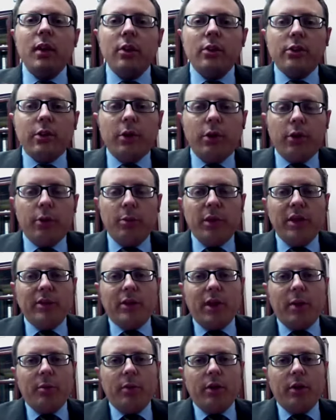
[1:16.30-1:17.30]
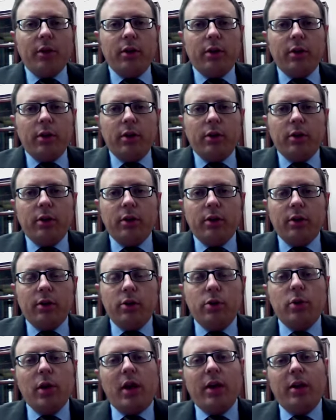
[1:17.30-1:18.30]
So in the meantime, the
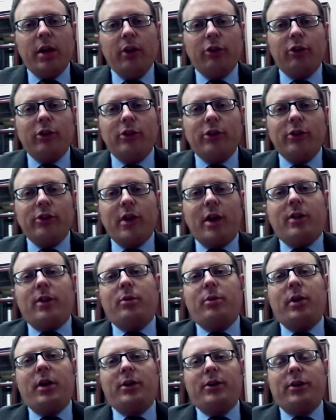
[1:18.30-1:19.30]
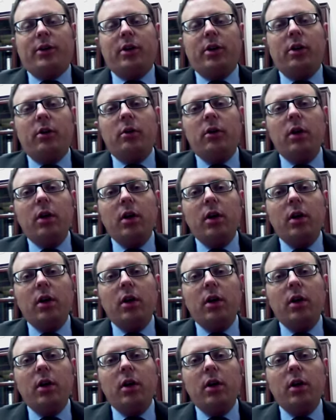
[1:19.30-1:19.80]
United Nations is not the route to go.